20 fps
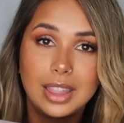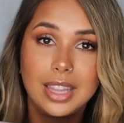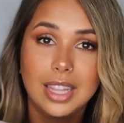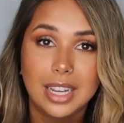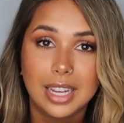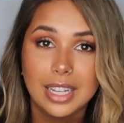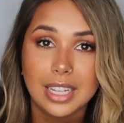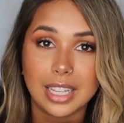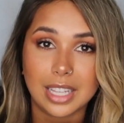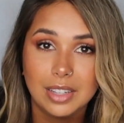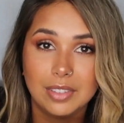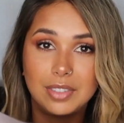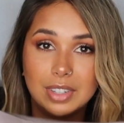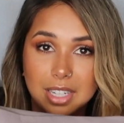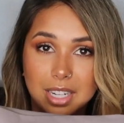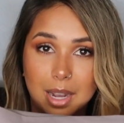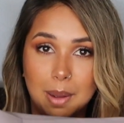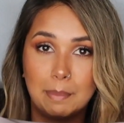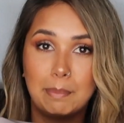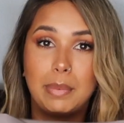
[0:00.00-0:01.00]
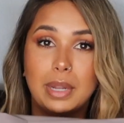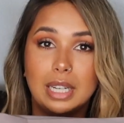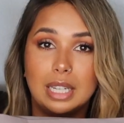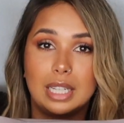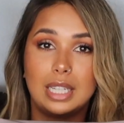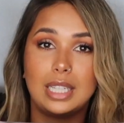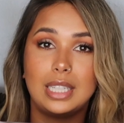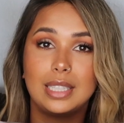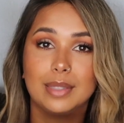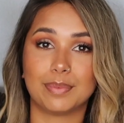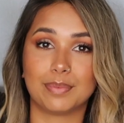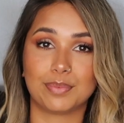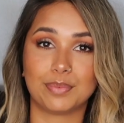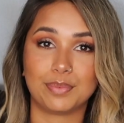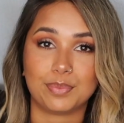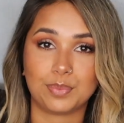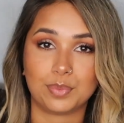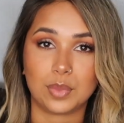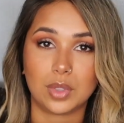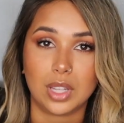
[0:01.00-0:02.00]
The 'Iwa Company.
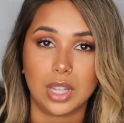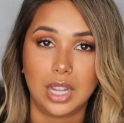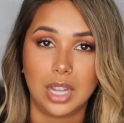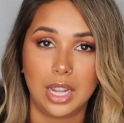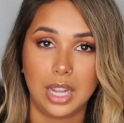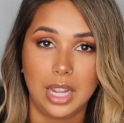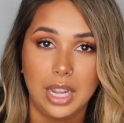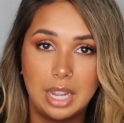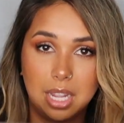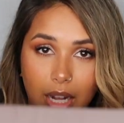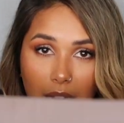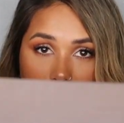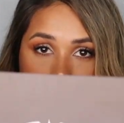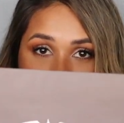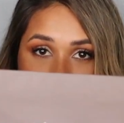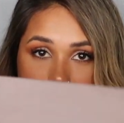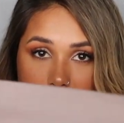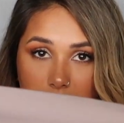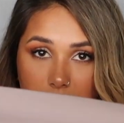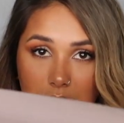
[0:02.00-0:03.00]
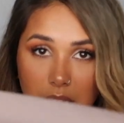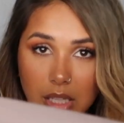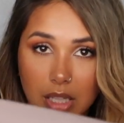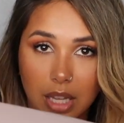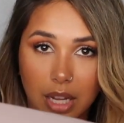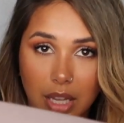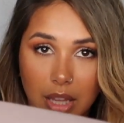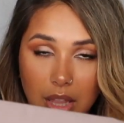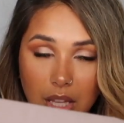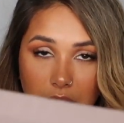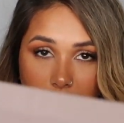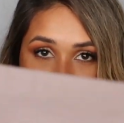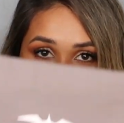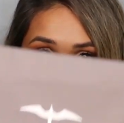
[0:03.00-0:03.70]
This is like the